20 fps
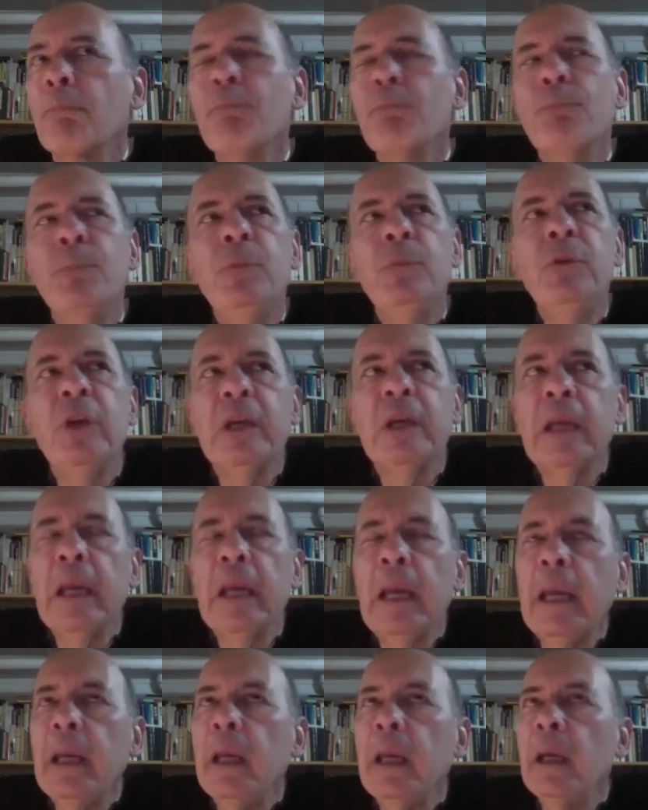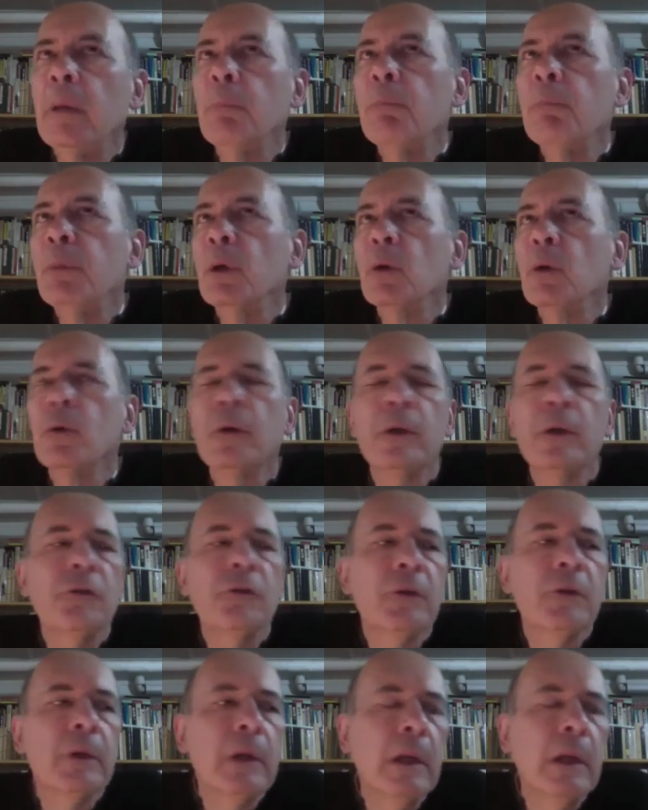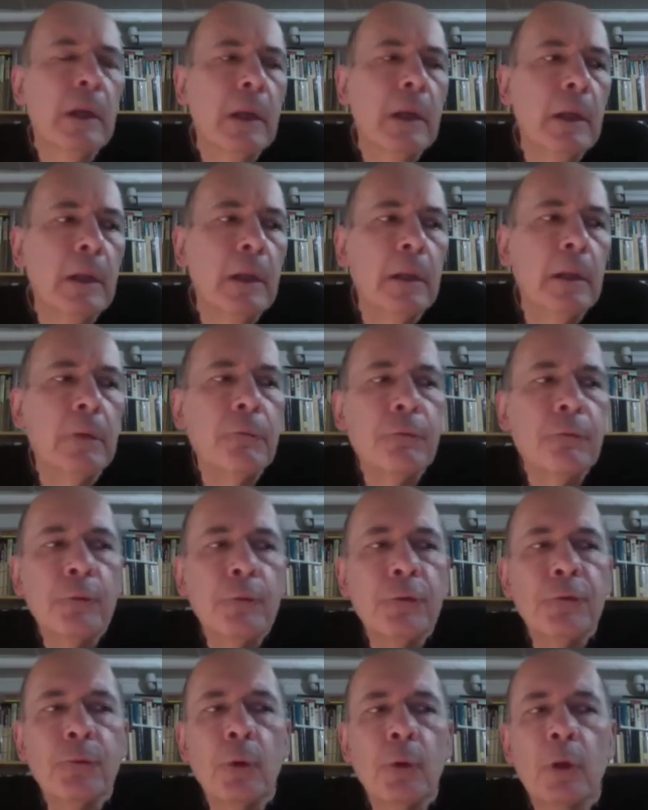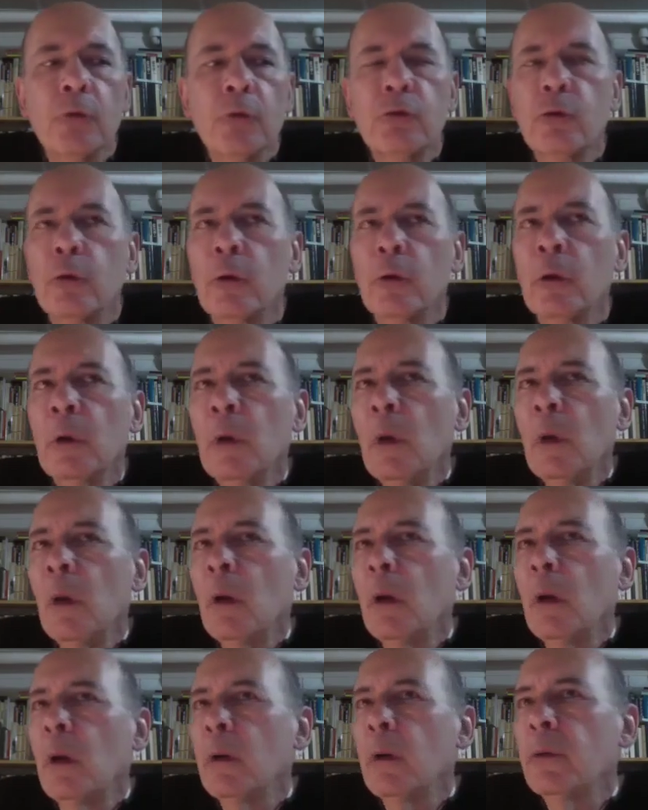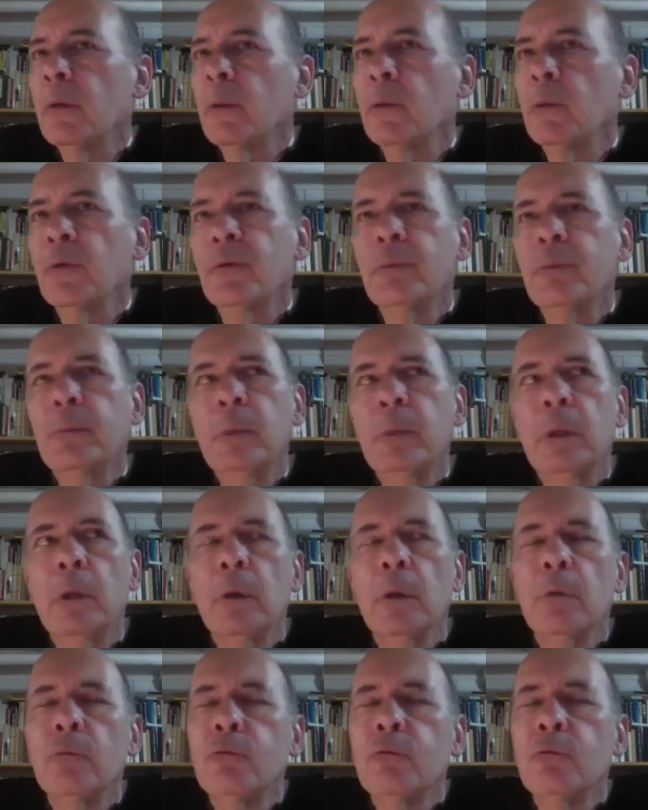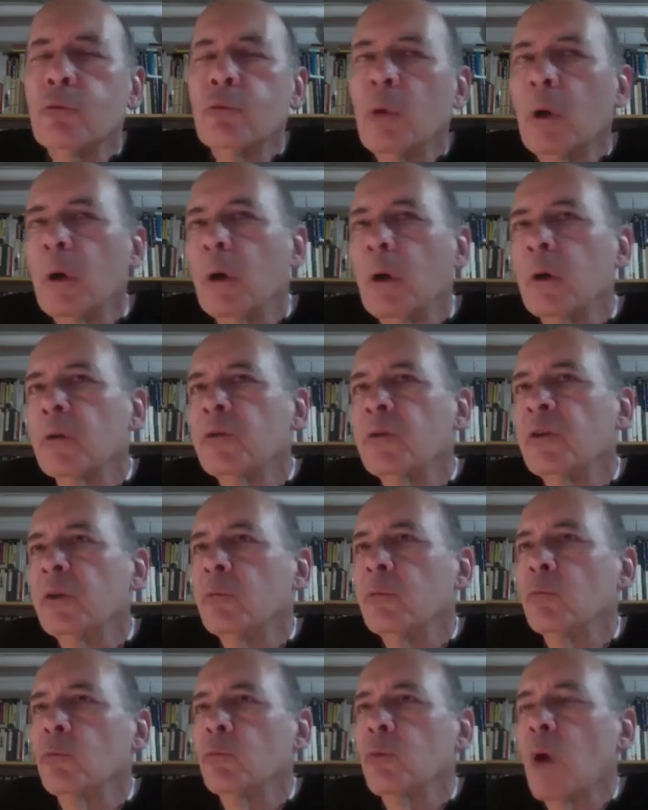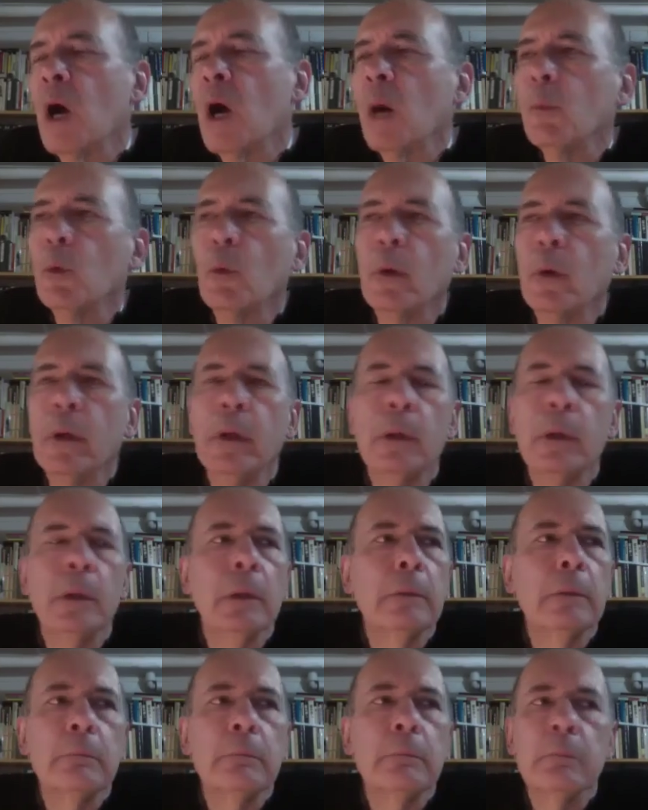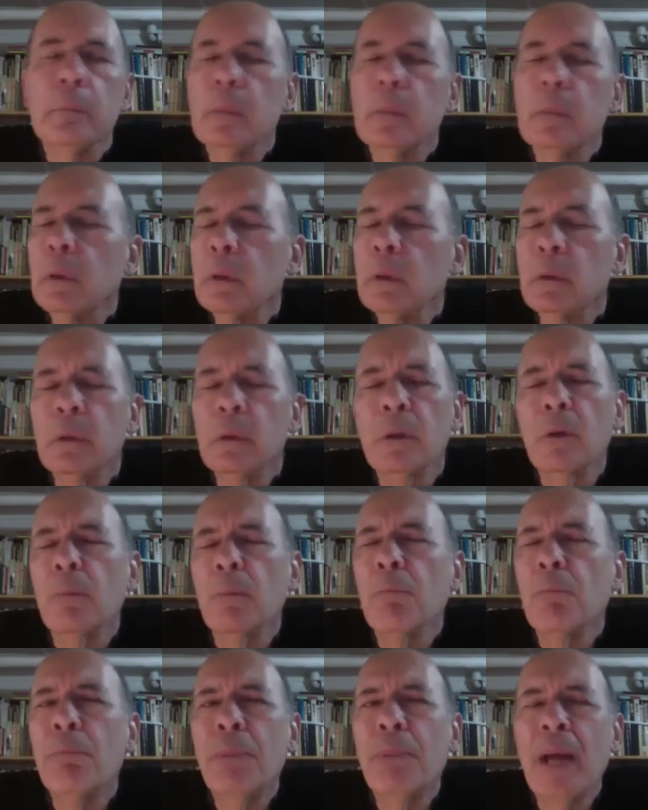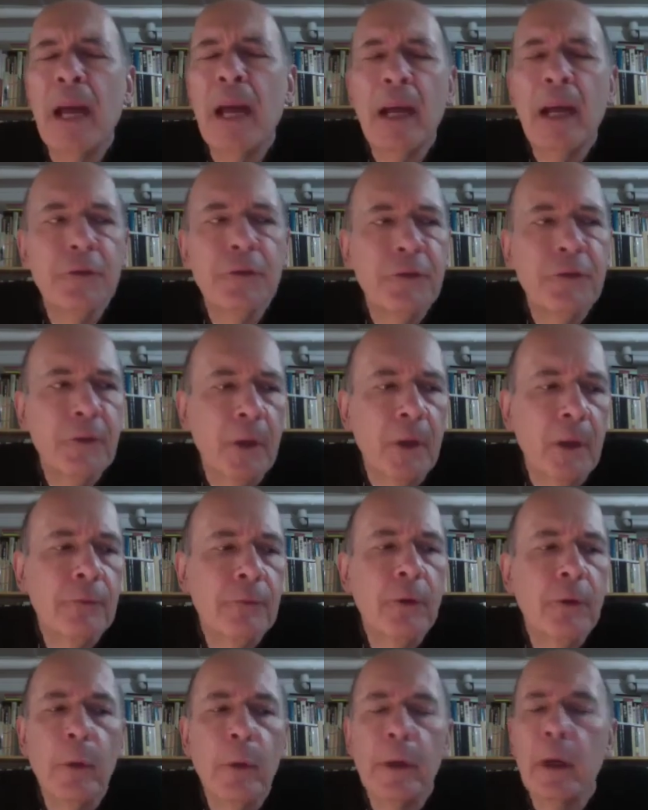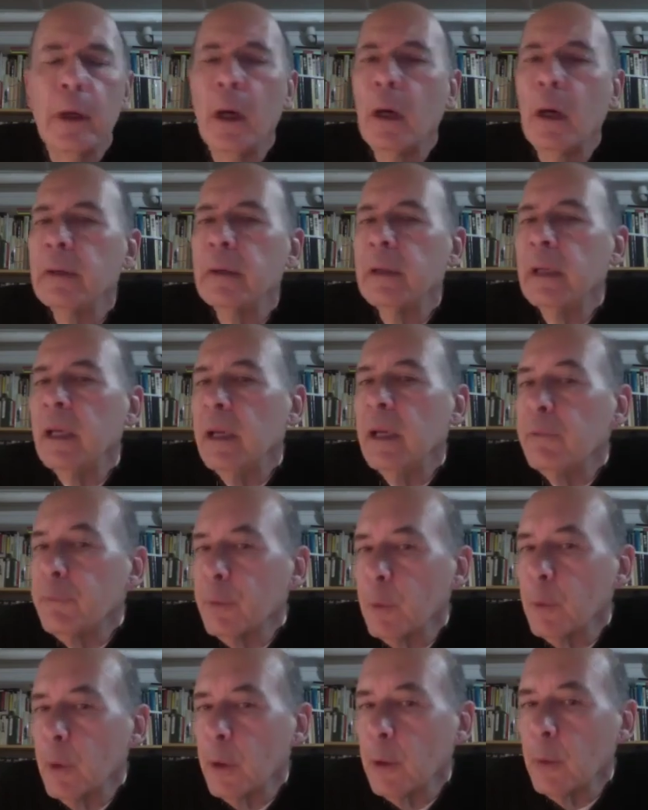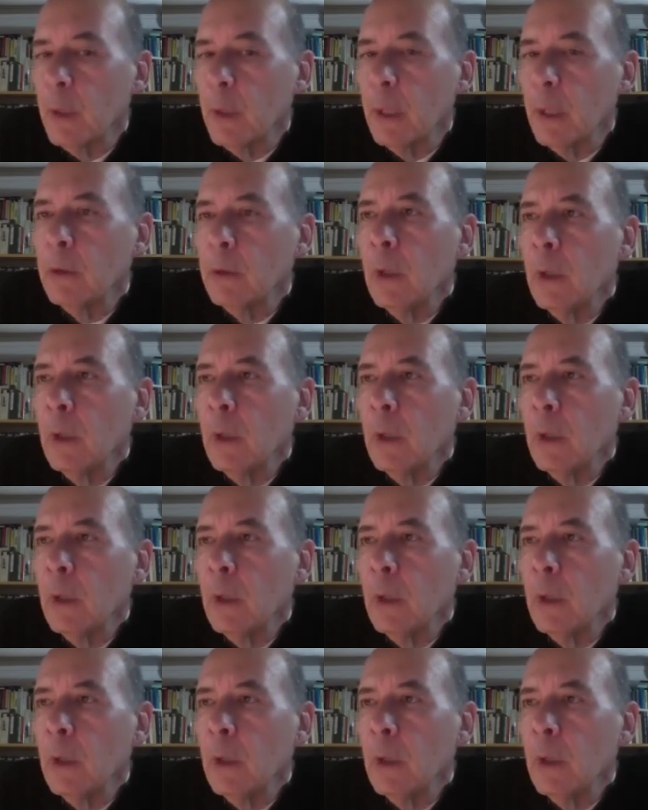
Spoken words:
decaying buildings, decaying infrastructure. There was, you know, drugs and robbery and, you know, bad stuff going on everywhere around.